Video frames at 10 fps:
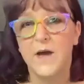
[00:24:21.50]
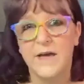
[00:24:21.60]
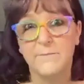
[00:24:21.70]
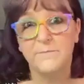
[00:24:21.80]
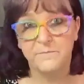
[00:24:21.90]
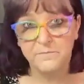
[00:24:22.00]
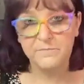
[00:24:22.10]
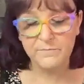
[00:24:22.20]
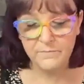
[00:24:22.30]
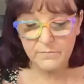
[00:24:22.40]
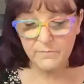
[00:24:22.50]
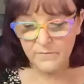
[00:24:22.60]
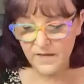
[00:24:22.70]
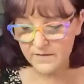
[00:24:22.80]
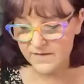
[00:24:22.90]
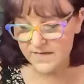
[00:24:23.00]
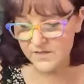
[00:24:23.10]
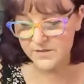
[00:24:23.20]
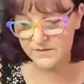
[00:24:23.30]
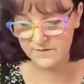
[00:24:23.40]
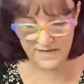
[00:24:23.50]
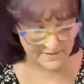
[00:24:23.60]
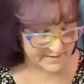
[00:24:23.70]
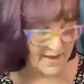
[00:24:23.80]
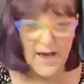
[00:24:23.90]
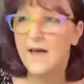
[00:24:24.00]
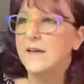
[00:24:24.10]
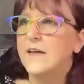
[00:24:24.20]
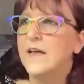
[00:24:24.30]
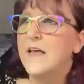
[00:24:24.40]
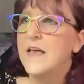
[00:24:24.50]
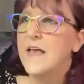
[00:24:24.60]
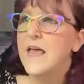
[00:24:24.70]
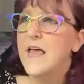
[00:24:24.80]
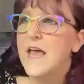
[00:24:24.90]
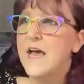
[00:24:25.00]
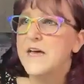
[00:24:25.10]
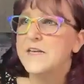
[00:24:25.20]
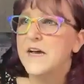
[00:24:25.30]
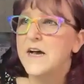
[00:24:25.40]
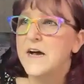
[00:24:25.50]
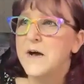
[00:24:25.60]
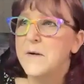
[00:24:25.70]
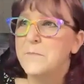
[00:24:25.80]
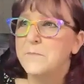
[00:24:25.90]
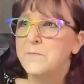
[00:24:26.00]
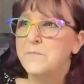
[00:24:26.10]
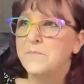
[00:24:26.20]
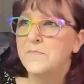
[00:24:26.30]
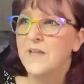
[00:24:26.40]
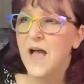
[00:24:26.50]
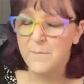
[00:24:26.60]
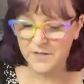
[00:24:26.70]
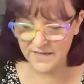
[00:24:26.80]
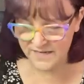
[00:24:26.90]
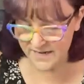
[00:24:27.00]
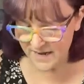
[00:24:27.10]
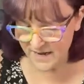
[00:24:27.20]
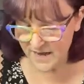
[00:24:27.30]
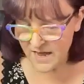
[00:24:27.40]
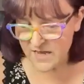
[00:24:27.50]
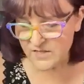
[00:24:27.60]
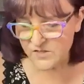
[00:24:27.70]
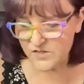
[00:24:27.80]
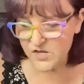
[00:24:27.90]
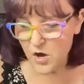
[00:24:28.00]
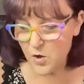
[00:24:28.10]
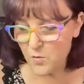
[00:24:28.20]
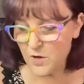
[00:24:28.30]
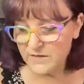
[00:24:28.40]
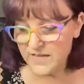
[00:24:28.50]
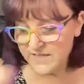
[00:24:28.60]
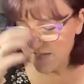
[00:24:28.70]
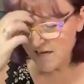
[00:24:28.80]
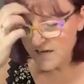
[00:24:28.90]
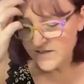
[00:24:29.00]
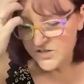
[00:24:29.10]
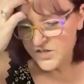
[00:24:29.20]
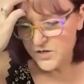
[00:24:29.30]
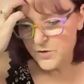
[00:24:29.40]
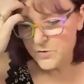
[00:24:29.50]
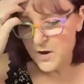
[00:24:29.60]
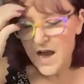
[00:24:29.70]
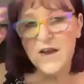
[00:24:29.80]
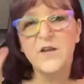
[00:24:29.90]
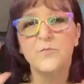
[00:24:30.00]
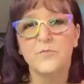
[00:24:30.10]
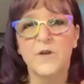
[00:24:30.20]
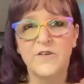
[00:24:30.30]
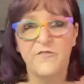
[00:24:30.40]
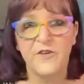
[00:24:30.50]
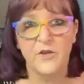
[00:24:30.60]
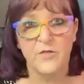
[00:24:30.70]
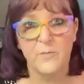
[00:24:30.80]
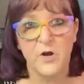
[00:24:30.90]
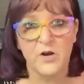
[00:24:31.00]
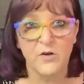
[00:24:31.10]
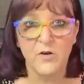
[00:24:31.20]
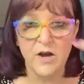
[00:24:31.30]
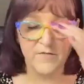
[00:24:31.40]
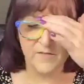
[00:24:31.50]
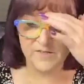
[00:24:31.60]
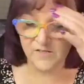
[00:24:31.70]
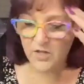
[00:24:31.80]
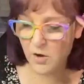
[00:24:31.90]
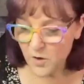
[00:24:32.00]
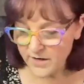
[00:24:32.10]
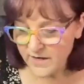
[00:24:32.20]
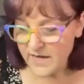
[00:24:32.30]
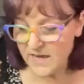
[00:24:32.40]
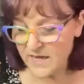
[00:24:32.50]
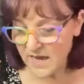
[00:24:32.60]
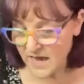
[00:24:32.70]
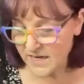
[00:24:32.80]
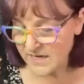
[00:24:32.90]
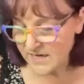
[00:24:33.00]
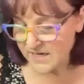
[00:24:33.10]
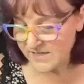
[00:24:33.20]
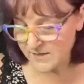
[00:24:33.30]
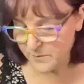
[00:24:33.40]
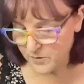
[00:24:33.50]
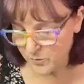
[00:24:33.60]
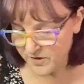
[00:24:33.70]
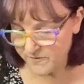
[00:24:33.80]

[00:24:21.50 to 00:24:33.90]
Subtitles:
anyway, that's that. And hi Belinda. So let's get into how do you refill the marker if it's low on ink and it needs to be